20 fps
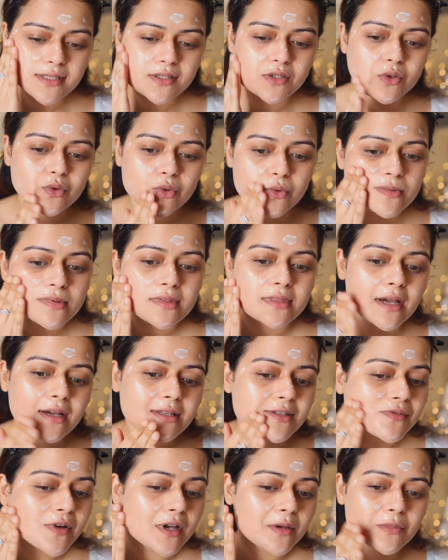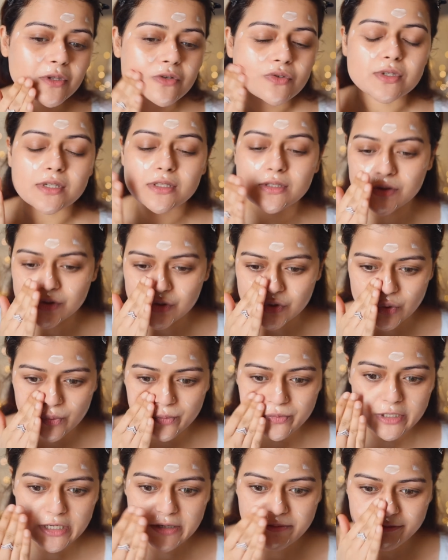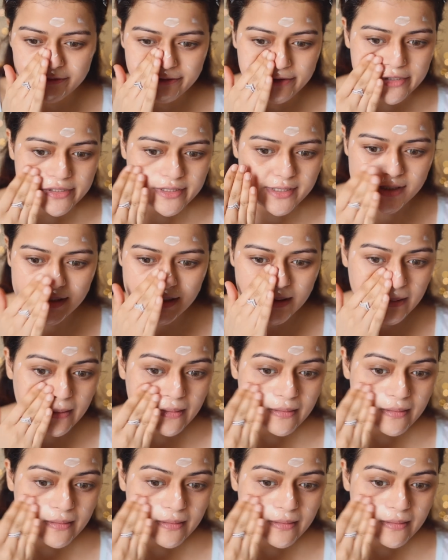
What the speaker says: so that's why I'm using the strobe cream first.